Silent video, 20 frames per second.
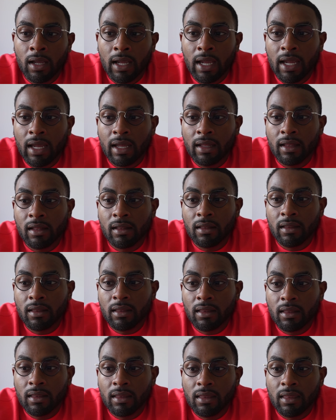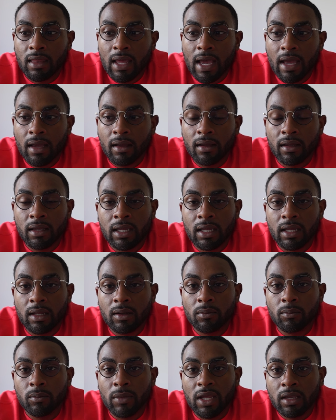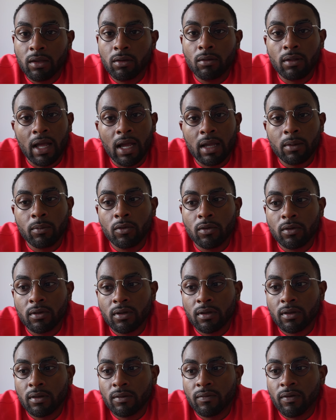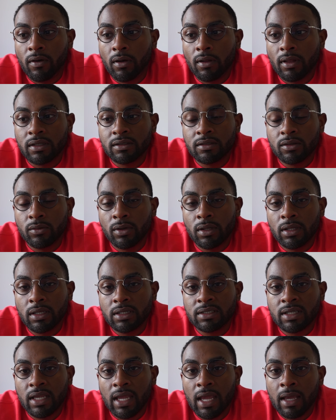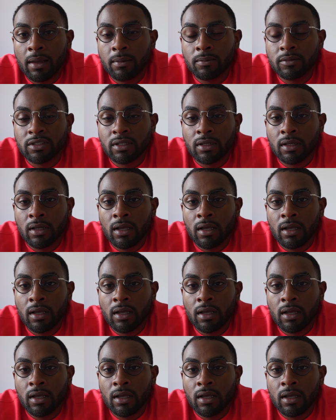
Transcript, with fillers: and that can make you liable to fall into one of these scams.